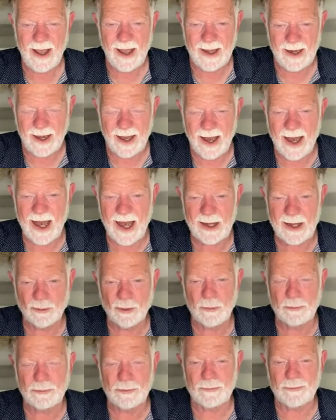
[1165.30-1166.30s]
and I
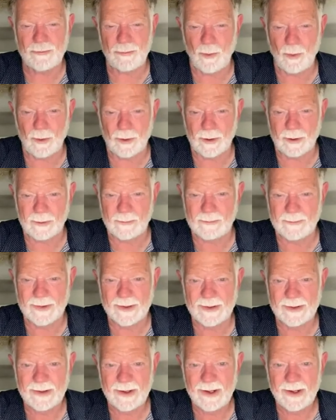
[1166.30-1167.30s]
will perform
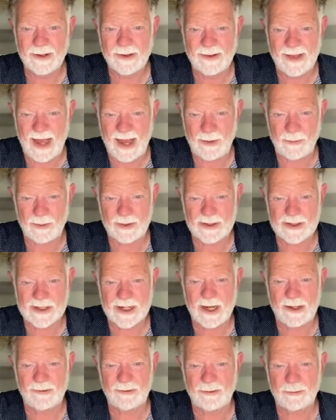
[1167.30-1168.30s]
that which
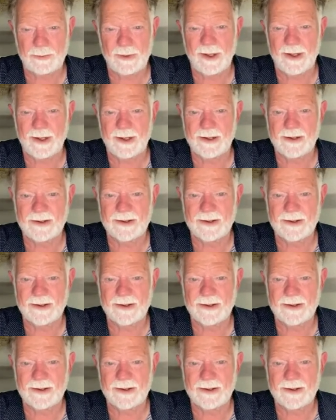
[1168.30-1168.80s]
I speak.